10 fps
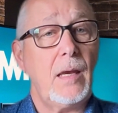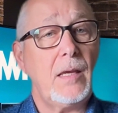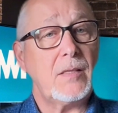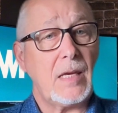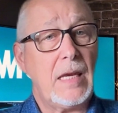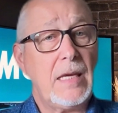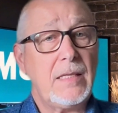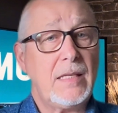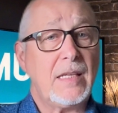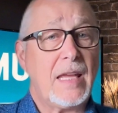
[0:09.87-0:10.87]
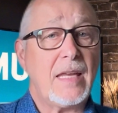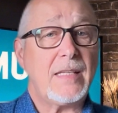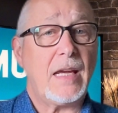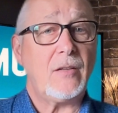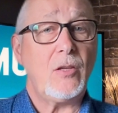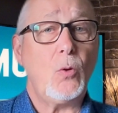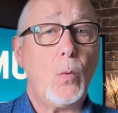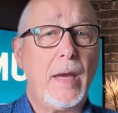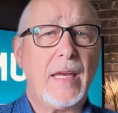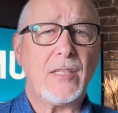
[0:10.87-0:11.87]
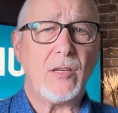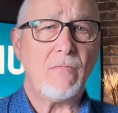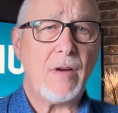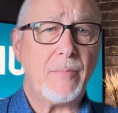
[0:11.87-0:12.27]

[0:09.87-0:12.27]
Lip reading: it's easy to get down in the weeds and